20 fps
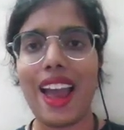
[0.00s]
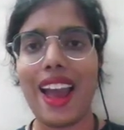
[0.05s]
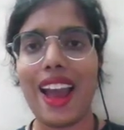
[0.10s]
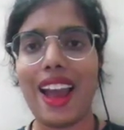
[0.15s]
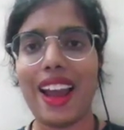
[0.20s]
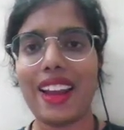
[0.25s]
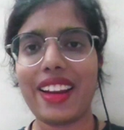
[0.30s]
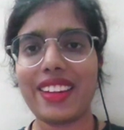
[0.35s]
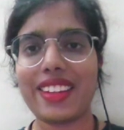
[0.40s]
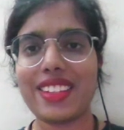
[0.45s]

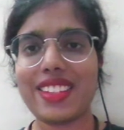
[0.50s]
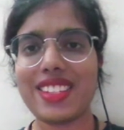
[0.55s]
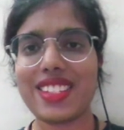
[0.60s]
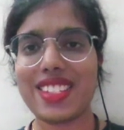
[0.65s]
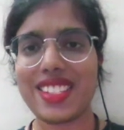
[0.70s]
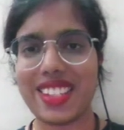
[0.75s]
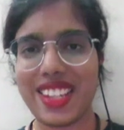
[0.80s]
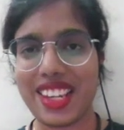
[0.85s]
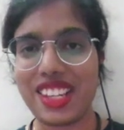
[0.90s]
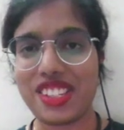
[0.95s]
And
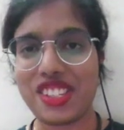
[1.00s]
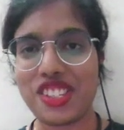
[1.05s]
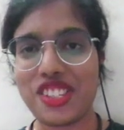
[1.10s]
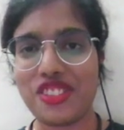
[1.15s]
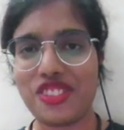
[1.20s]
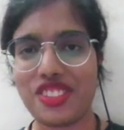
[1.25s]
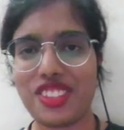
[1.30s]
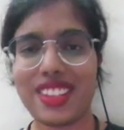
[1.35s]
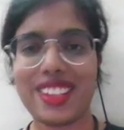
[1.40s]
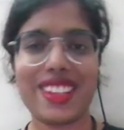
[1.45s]
stay
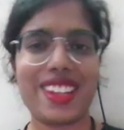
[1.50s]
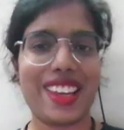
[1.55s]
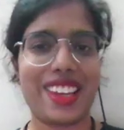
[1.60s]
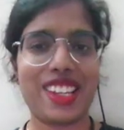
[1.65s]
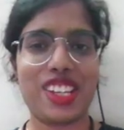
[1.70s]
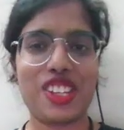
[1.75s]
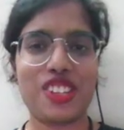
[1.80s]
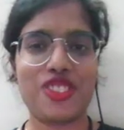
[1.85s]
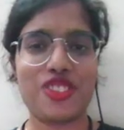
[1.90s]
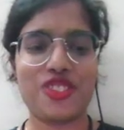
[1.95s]
tuned.
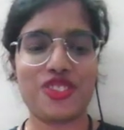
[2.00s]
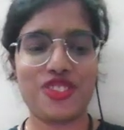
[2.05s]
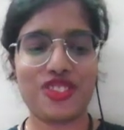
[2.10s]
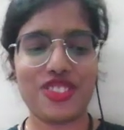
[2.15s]
Thank you.